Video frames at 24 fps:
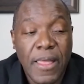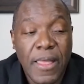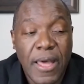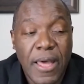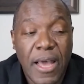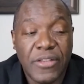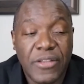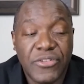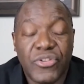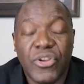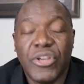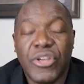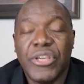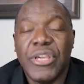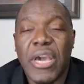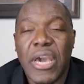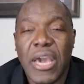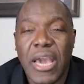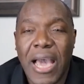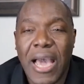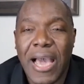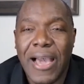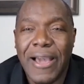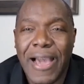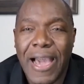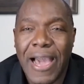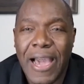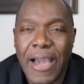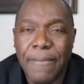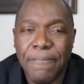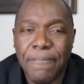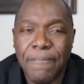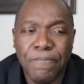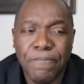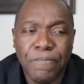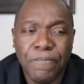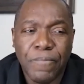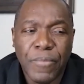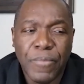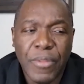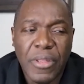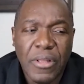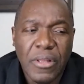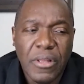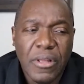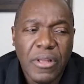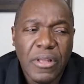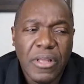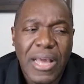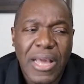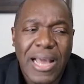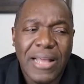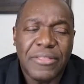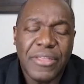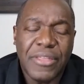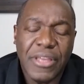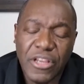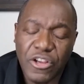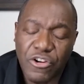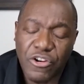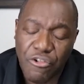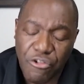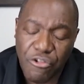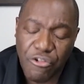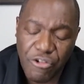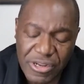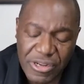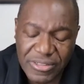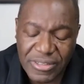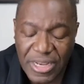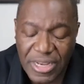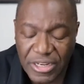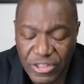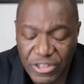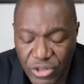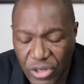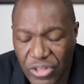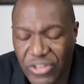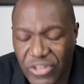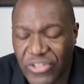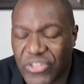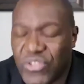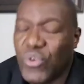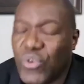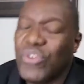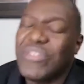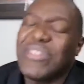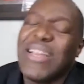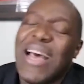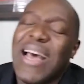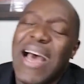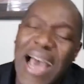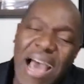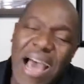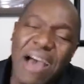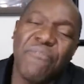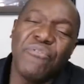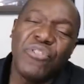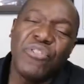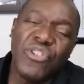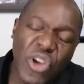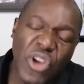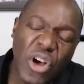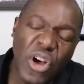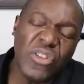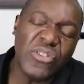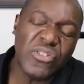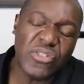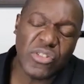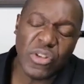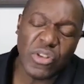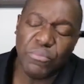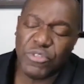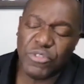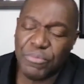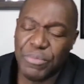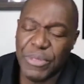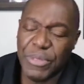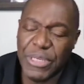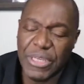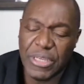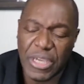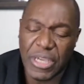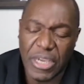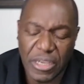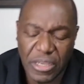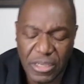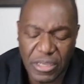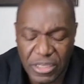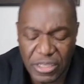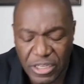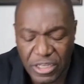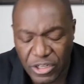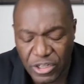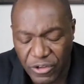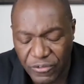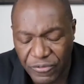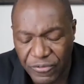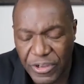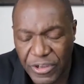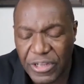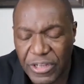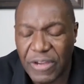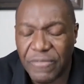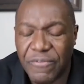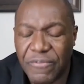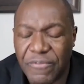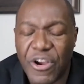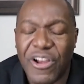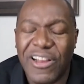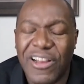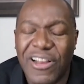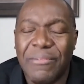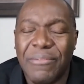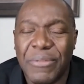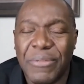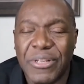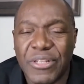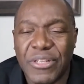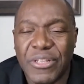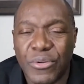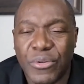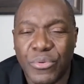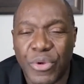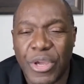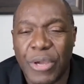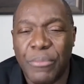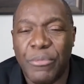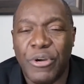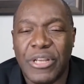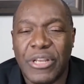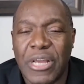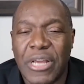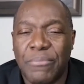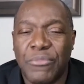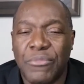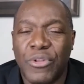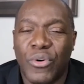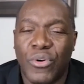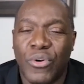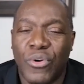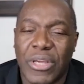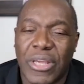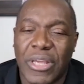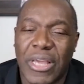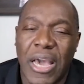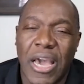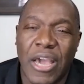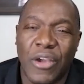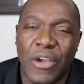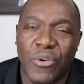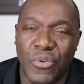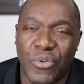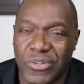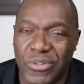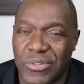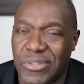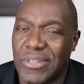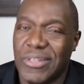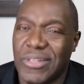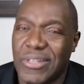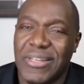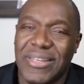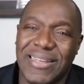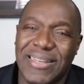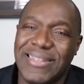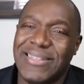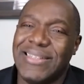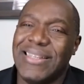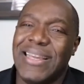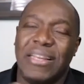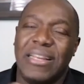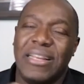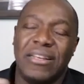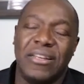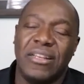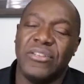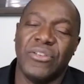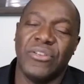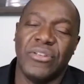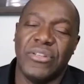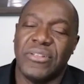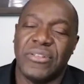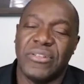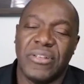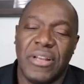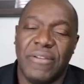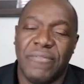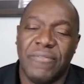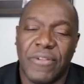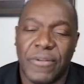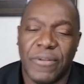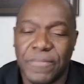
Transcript: And so, yeah, I, am I think Chris and Dudley Stokes have done some speaking, you know, in a very limited way, but I'm the only guy who has taken it to this level.